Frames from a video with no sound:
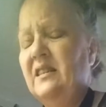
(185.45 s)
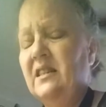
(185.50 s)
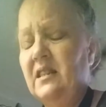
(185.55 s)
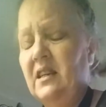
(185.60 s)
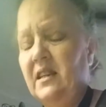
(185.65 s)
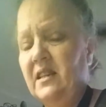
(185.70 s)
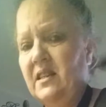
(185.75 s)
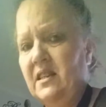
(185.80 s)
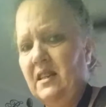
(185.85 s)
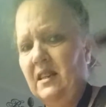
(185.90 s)

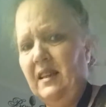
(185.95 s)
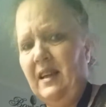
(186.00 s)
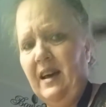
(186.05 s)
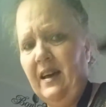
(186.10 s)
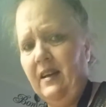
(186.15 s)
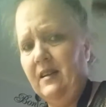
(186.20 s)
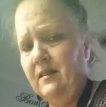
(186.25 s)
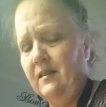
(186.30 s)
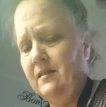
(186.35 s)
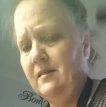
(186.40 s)
Touched a lot
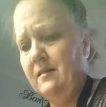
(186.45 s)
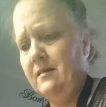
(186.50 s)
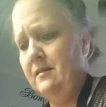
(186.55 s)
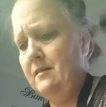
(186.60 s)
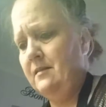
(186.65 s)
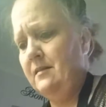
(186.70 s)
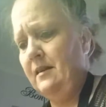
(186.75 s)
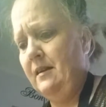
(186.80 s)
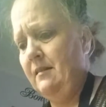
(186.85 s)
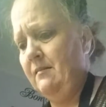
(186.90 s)
of,
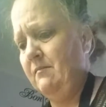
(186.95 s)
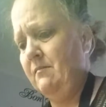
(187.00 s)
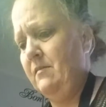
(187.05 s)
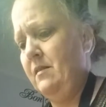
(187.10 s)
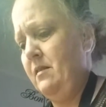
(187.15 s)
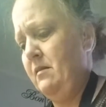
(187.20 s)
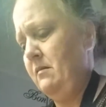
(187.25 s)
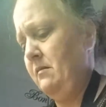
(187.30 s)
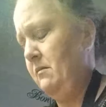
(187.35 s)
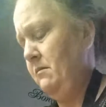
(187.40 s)
I don't
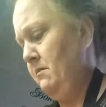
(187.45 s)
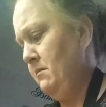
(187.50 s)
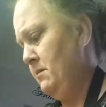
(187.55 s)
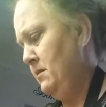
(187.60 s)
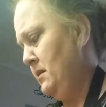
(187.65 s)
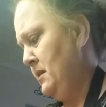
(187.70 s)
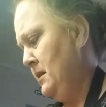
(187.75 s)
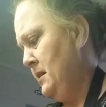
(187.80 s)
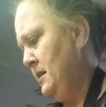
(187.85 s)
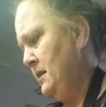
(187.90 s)
know.
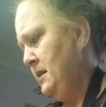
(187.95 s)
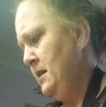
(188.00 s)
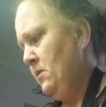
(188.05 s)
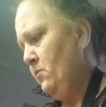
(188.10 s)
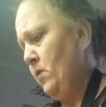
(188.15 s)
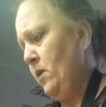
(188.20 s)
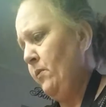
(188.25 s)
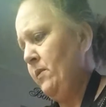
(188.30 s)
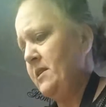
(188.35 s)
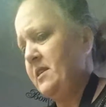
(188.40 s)

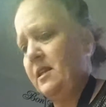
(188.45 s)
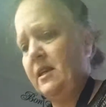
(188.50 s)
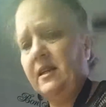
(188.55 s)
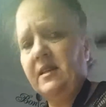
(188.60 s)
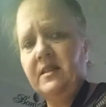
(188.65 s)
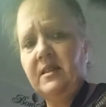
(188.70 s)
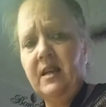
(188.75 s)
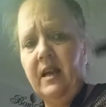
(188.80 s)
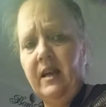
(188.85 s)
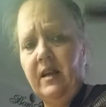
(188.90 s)
We went to the
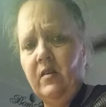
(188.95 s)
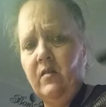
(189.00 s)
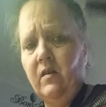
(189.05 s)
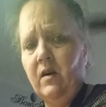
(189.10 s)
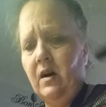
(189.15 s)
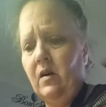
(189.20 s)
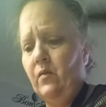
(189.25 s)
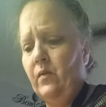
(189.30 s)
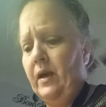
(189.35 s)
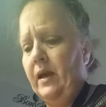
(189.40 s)
casino
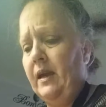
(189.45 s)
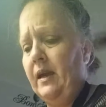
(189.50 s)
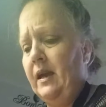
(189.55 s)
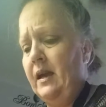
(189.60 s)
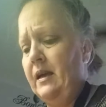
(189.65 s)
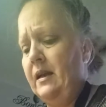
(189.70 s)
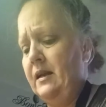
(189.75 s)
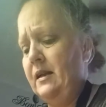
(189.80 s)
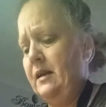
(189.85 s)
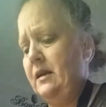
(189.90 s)
all
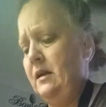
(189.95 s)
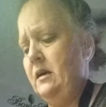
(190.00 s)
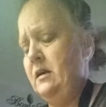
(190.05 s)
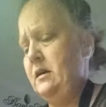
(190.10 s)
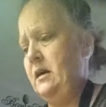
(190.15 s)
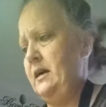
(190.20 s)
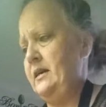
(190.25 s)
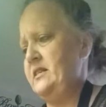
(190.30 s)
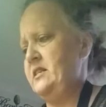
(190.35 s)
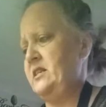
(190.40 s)
weekend and
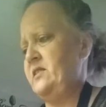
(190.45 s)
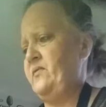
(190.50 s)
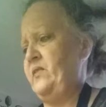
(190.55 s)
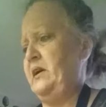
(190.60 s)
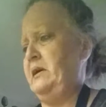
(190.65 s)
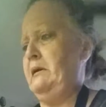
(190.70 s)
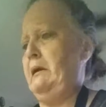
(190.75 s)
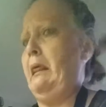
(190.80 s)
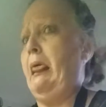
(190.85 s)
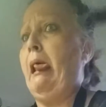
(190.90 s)
I just
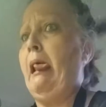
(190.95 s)
feel,